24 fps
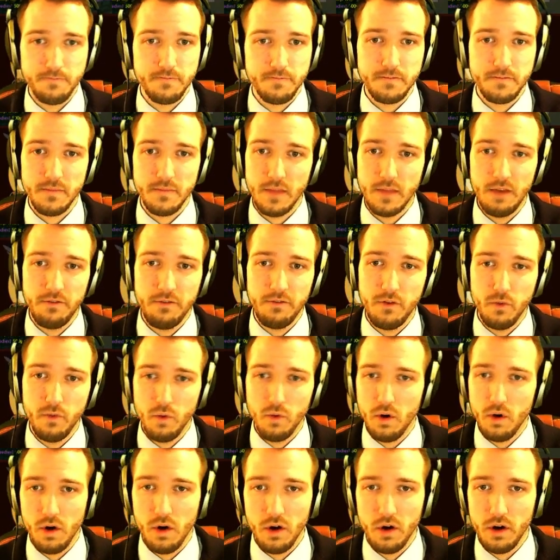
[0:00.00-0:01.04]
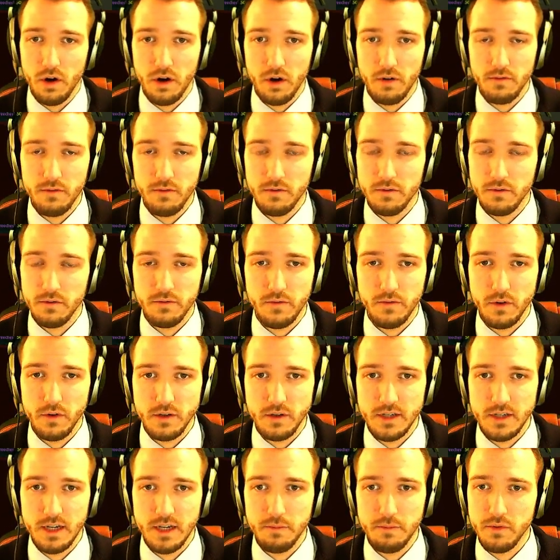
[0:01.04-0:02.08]
If you are, for
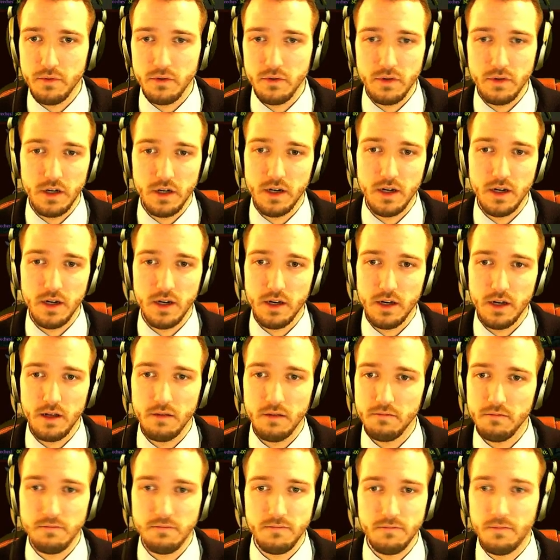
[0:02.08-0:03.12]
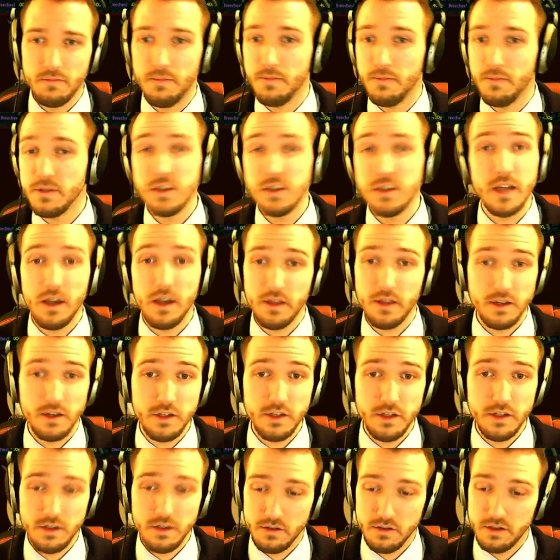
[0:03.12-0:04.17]
example, just anything,
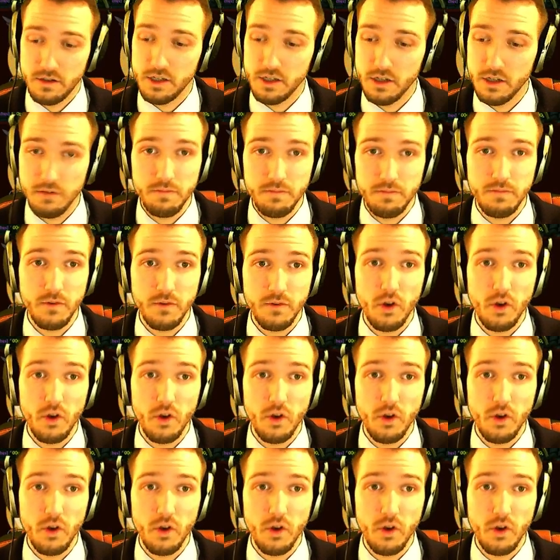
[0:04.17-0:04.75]
just a good